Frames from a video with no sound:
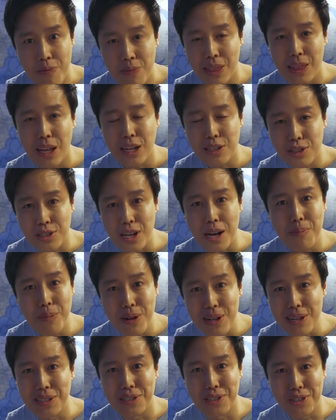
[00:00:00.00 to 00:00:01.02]
That
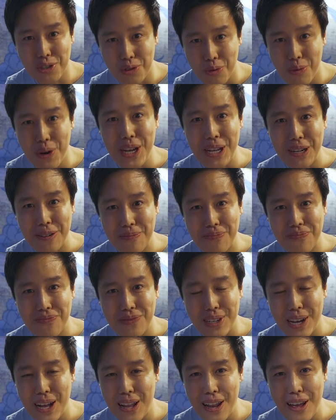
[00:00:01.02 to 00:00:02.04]
sambal is sweet.
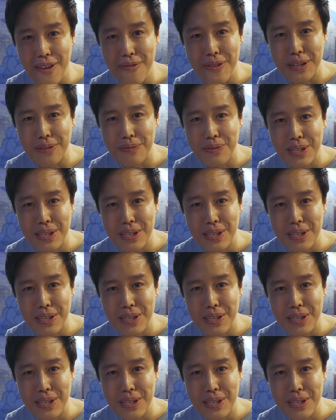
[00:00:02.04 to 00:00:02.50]
I love it.